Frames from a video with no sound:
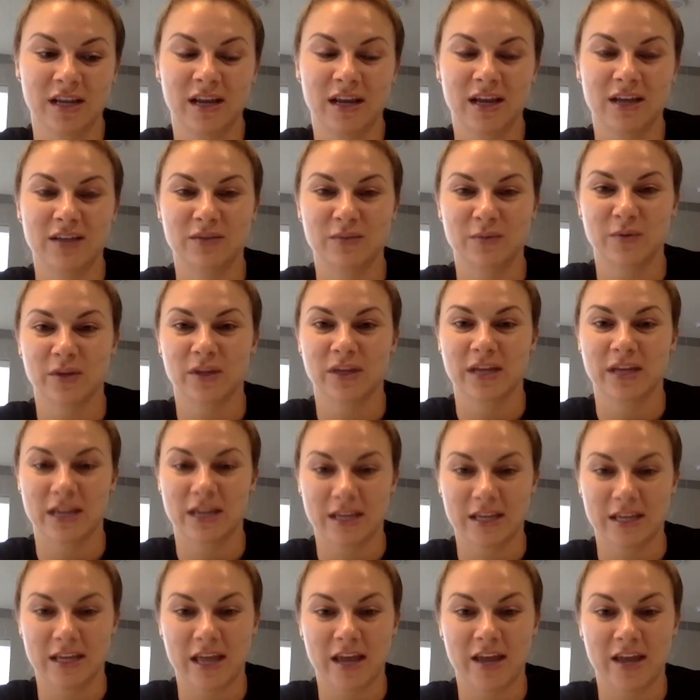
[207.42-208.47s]
is really
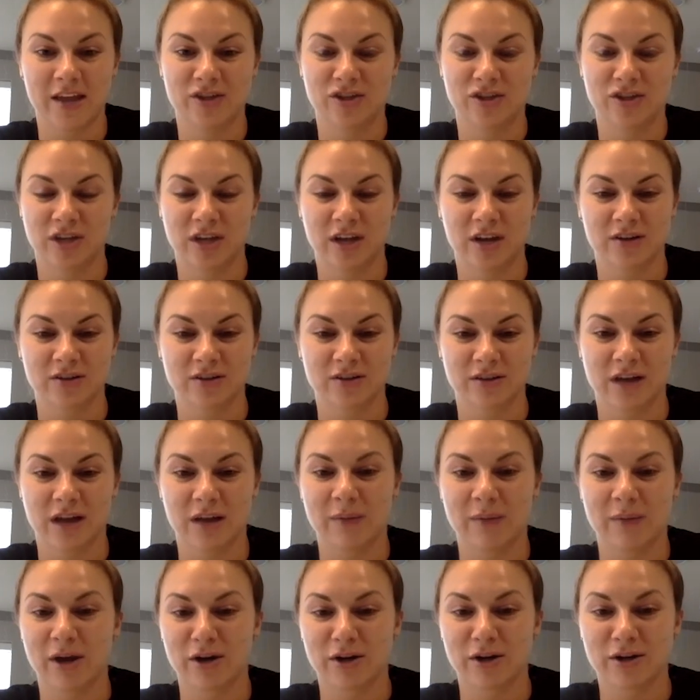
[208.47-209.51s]
engaged she cares a lot
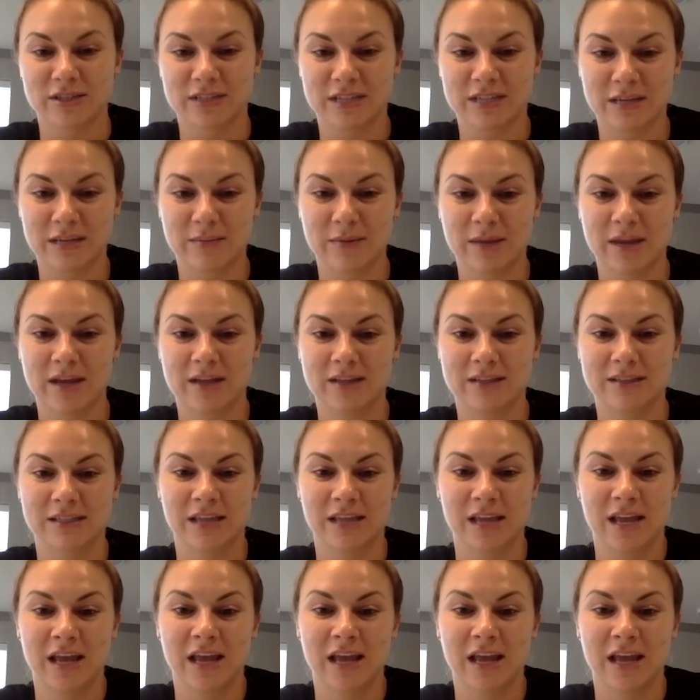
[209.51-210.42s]
about her teammates